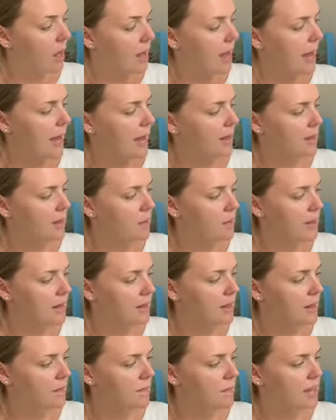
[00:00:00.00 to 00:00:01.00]
In the
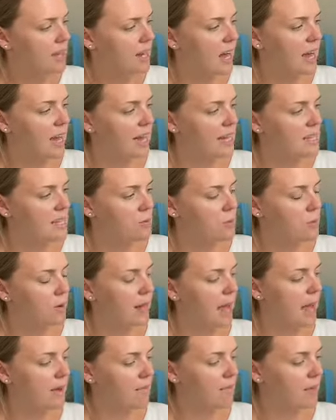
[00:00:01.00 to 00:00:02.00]
middle of the night,
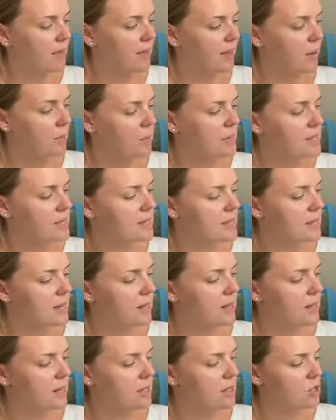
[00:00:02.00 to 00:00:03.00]
when everything was
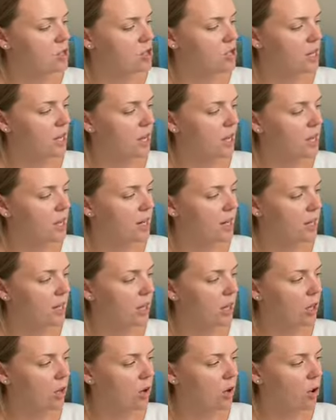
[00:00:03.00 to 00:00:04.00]
still, she heard a
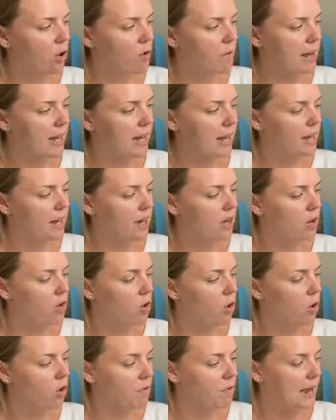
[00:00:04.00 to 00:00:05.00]
clawing and a
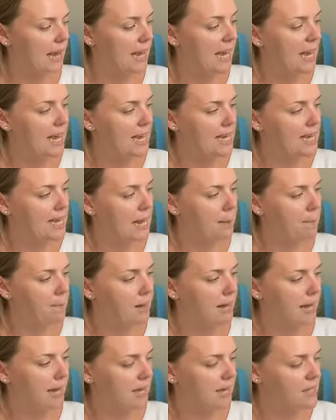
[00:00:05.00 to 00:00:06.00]
gnawing,
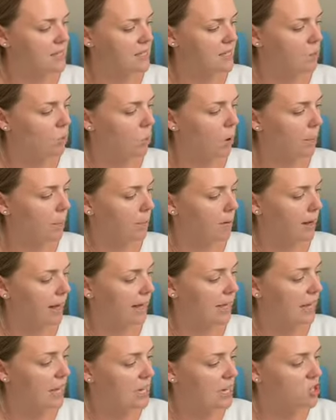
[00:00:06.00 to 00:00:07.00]
nibbling and
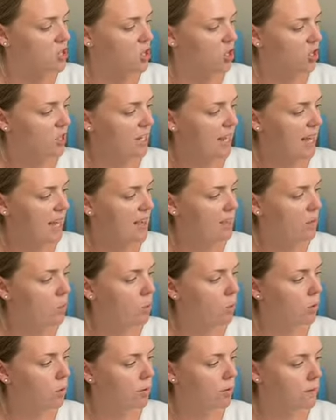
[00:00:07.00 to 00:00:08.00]
squabbling. She could hear the
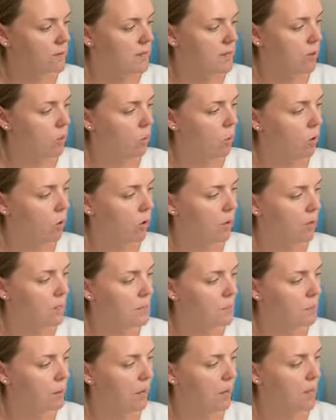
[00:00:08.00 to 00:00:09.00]
wolves in the
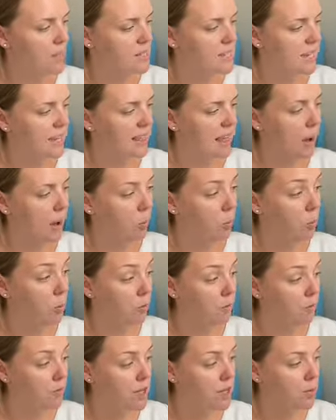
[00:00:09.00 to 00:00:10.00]
walls plotting their
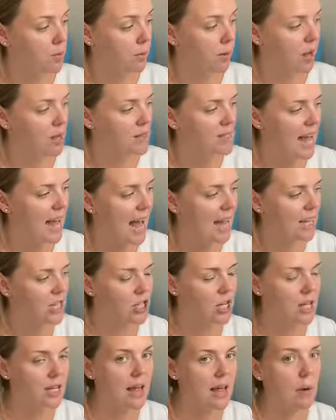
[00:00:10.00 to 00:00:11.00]
wolfish plots,
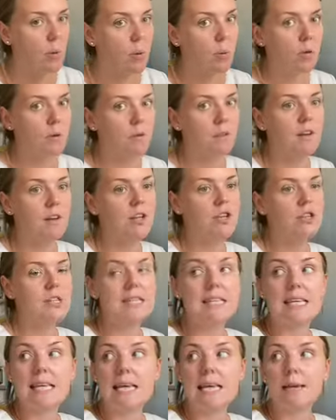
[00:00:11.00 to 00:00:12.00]
hatching their wolfish
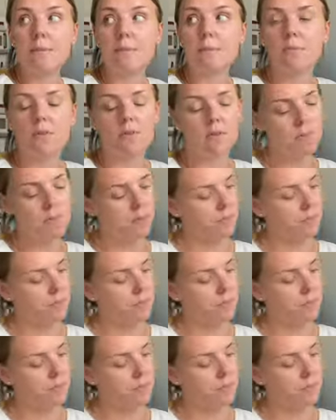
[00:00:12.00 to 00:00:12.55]
schemes.